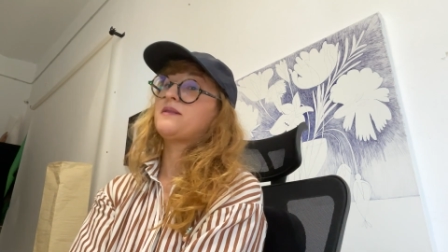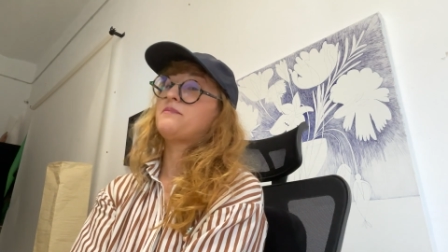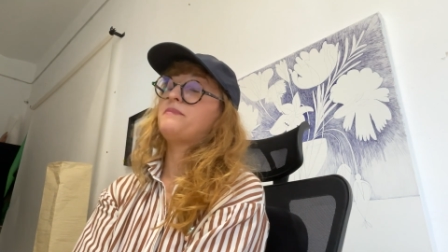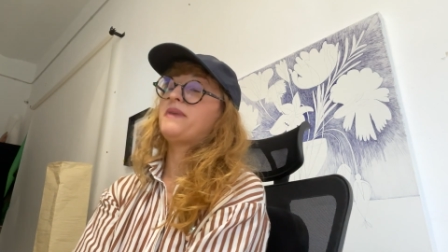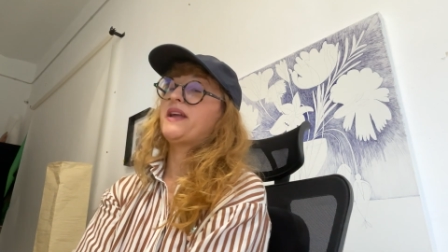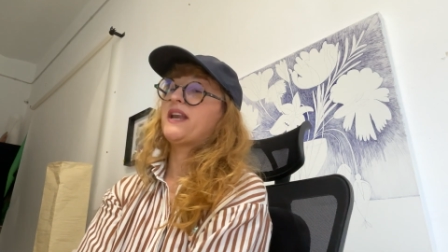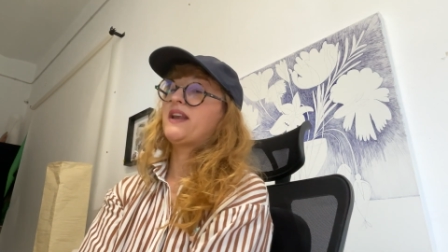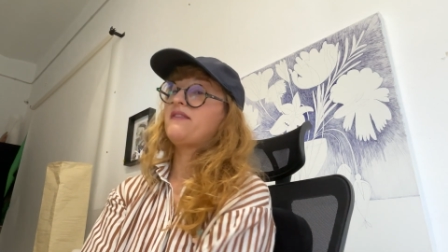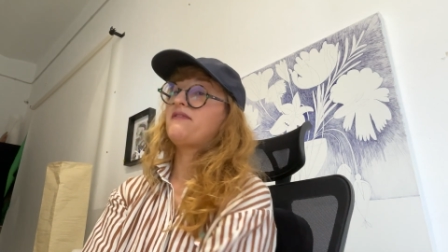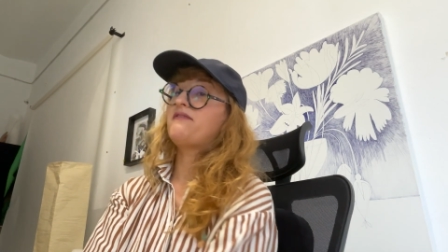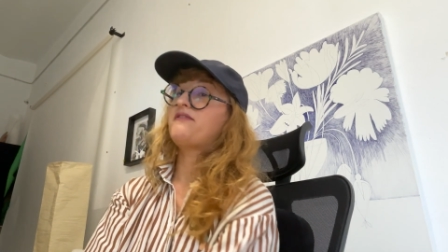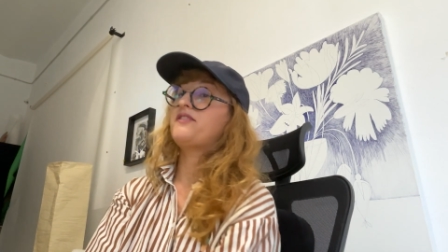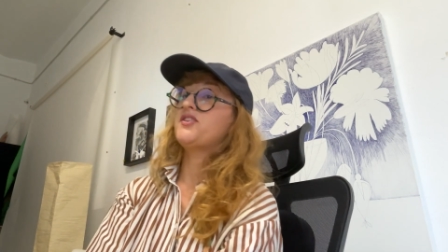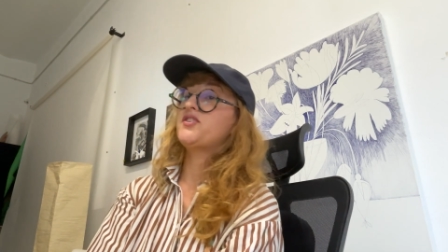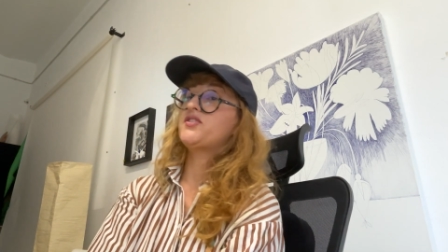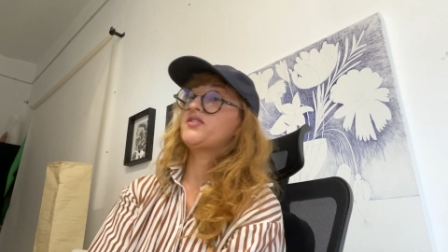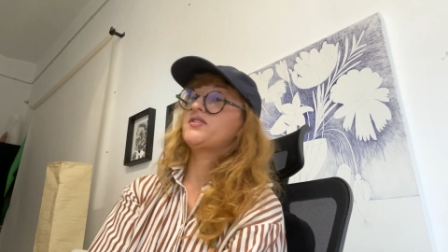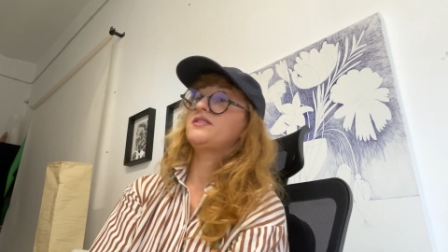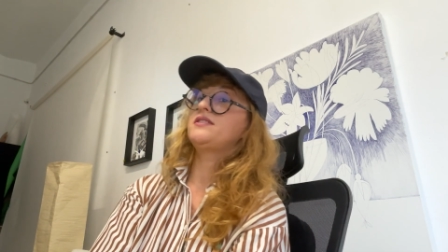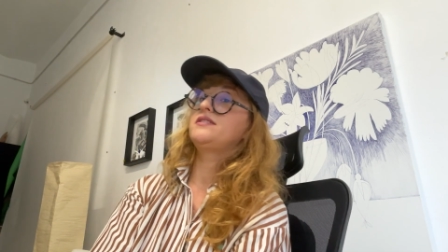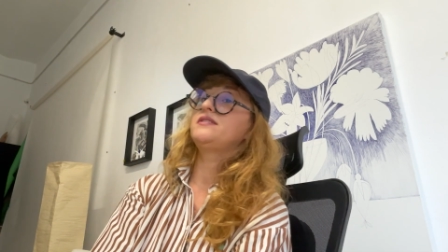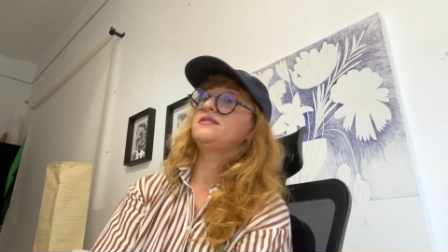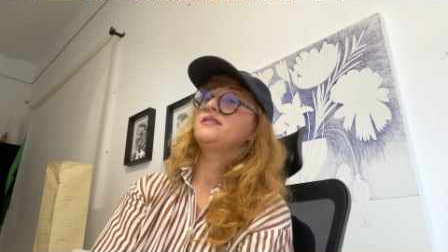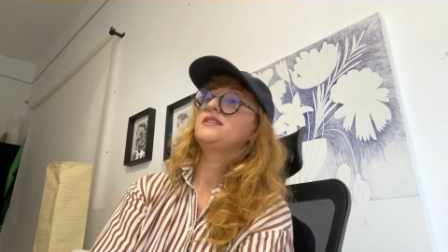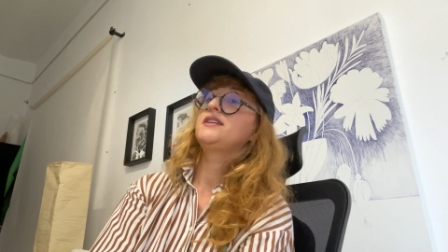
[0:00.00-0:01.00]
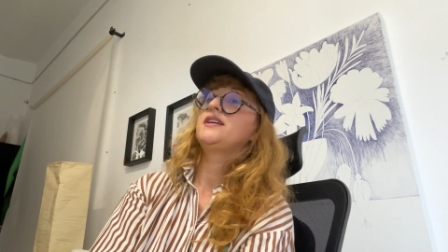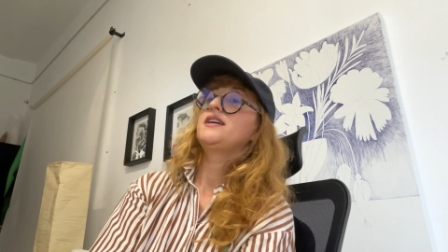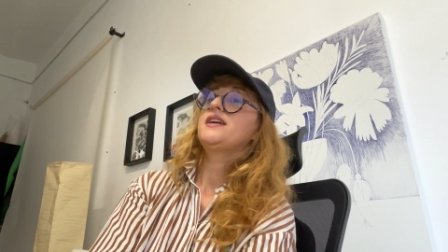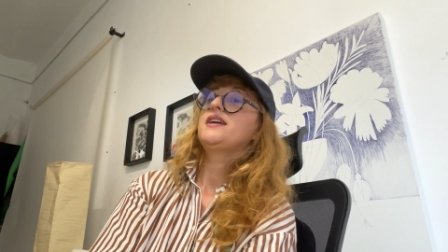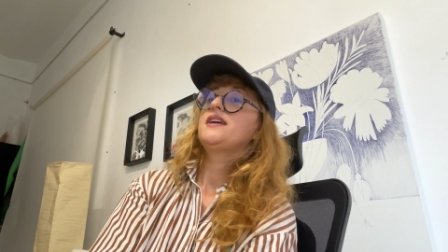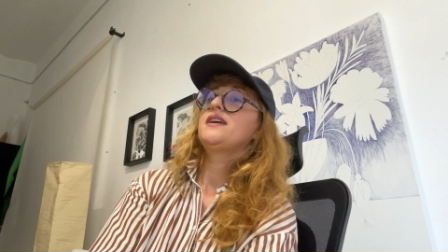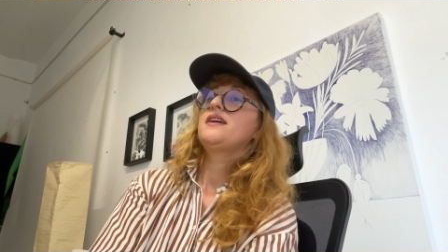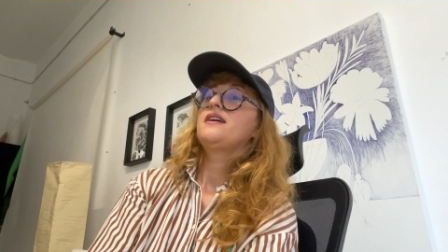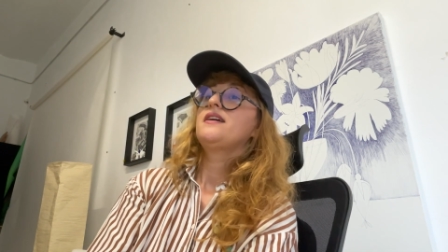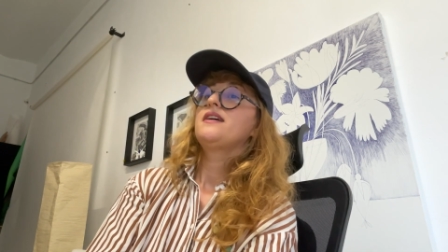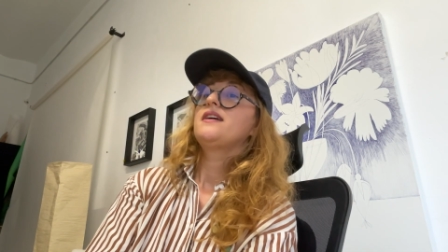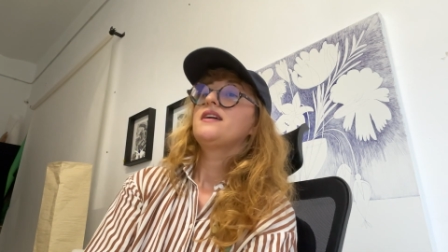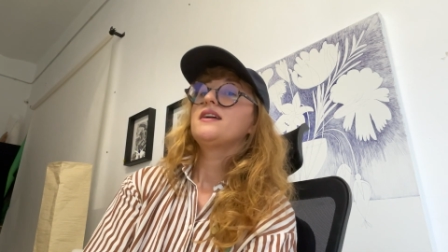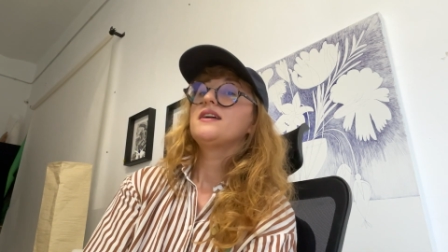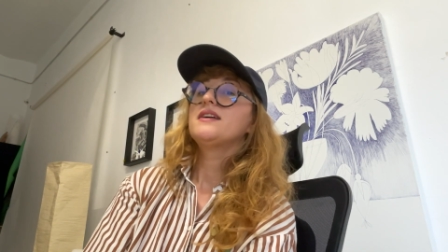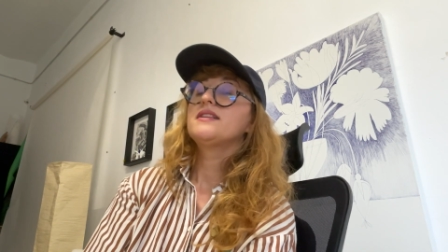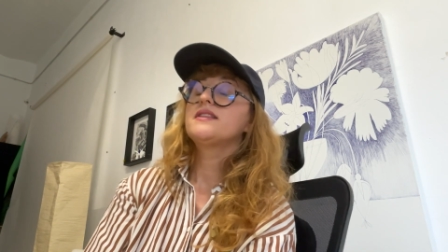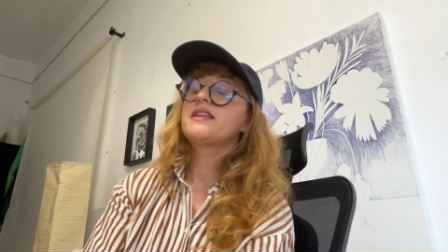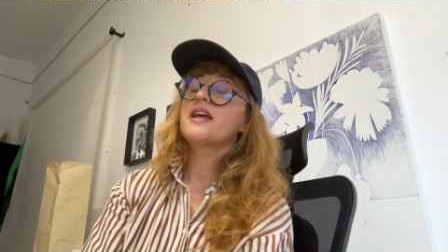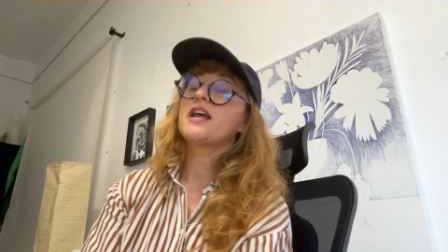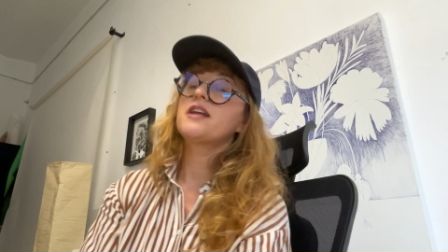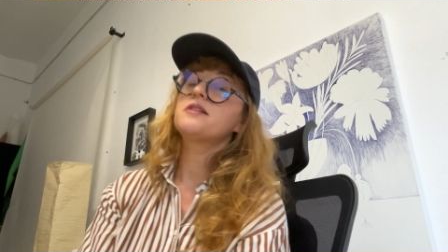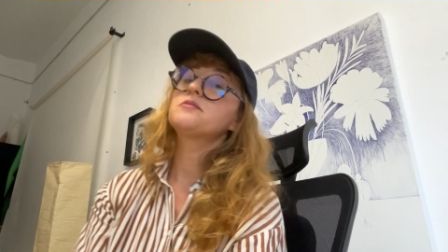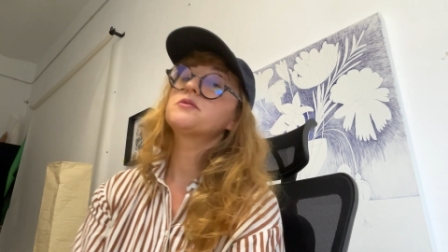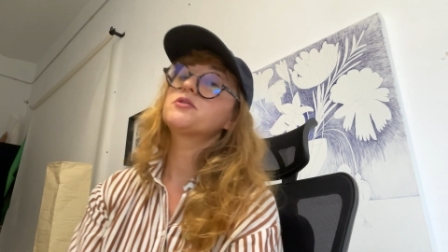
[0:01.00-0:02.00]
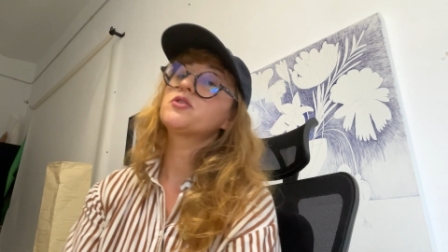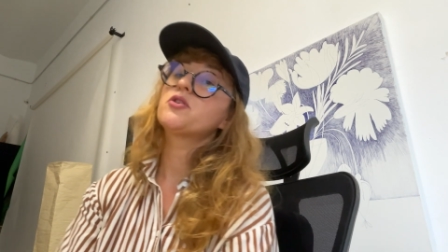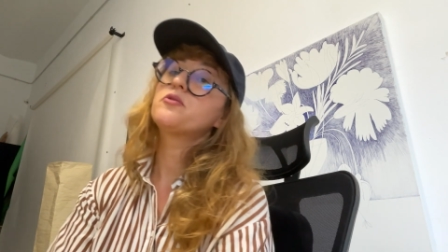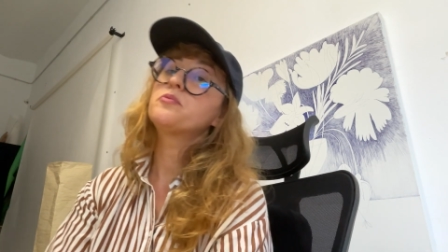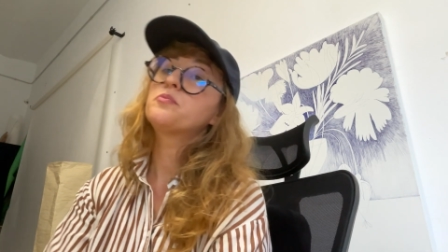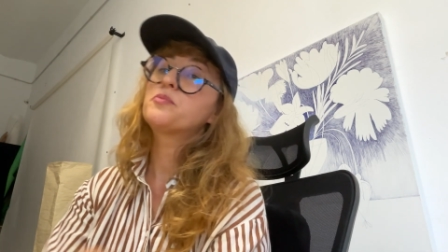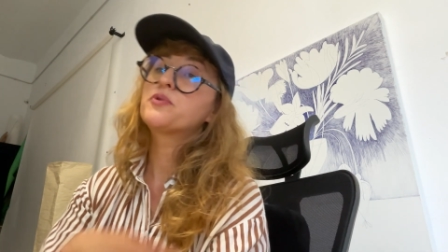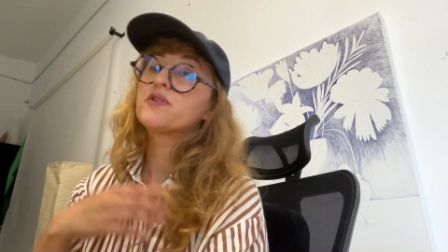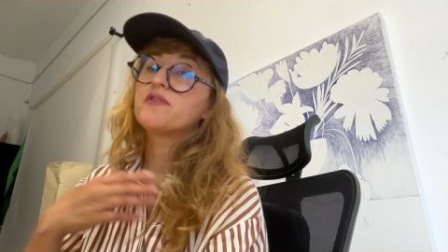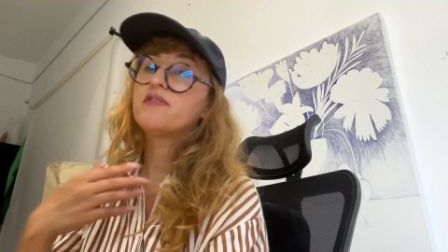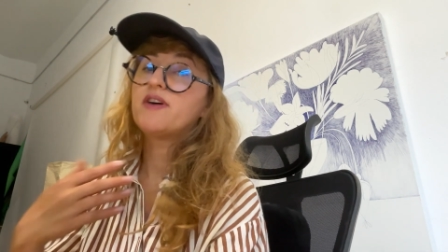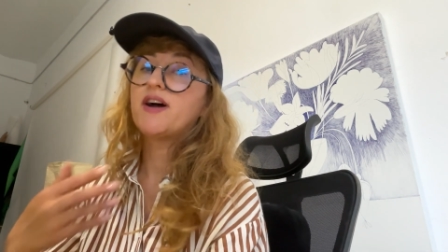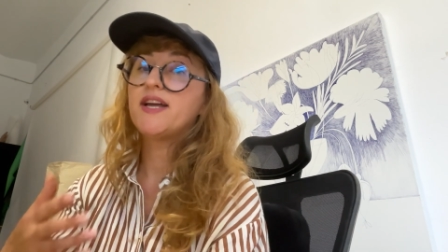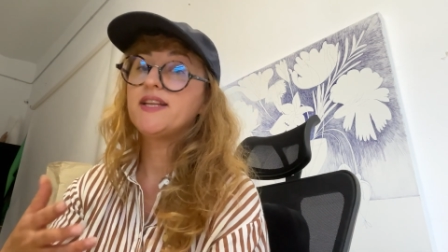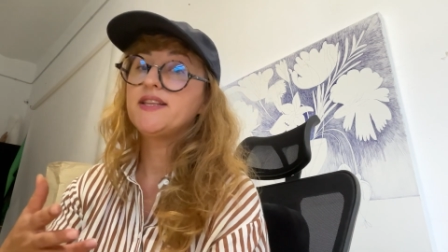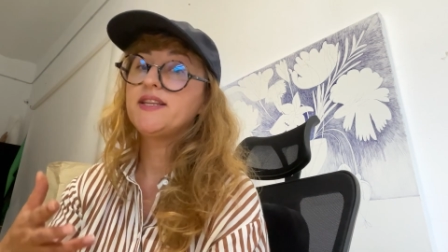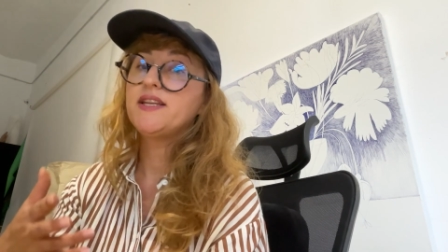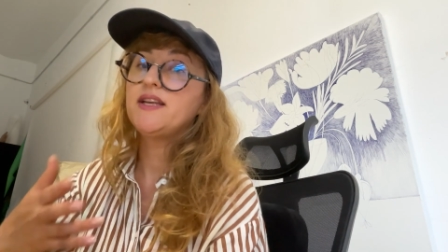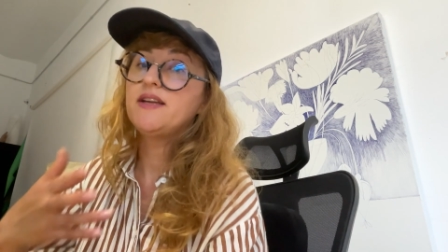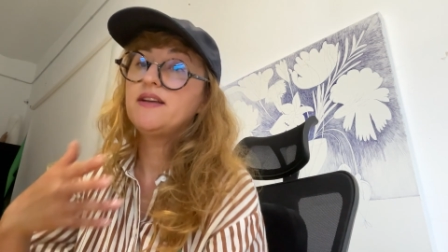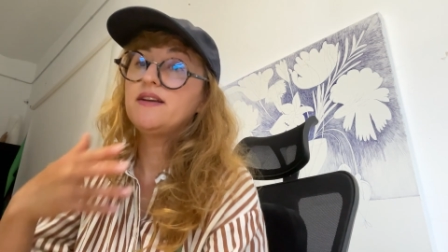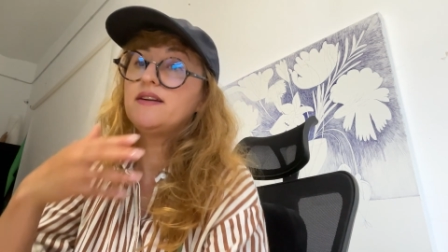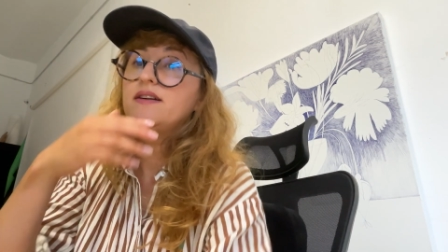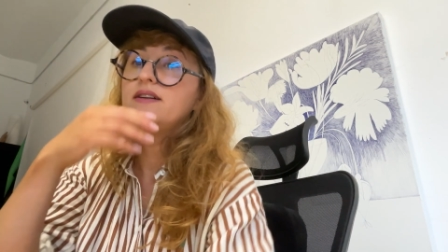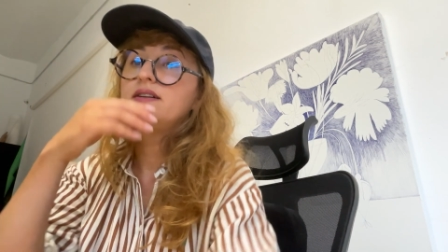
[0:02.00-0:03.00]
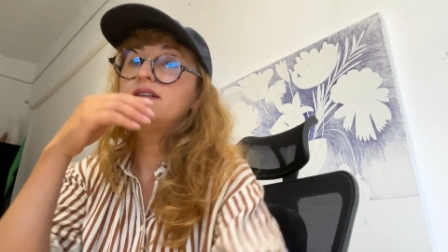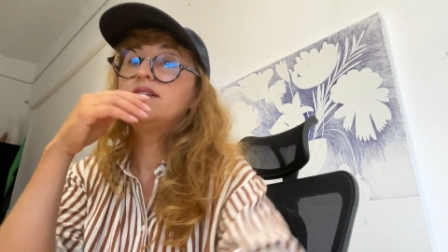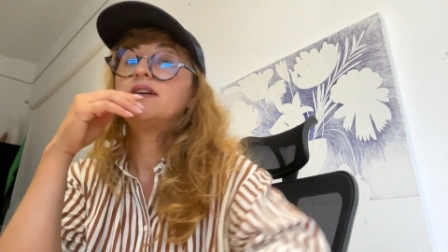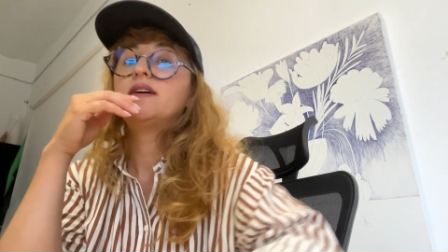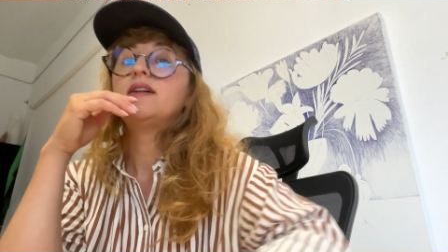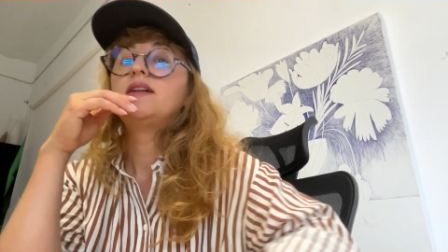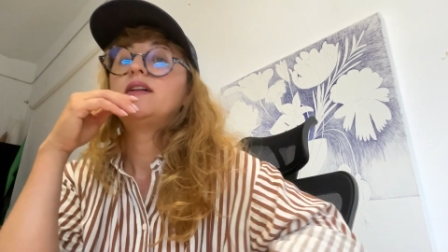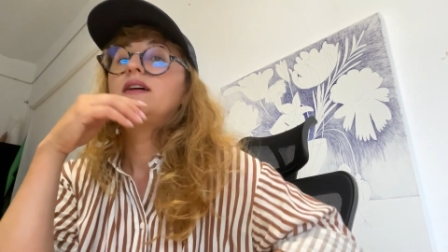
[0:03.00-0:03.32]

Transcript: beneficial in terms of providing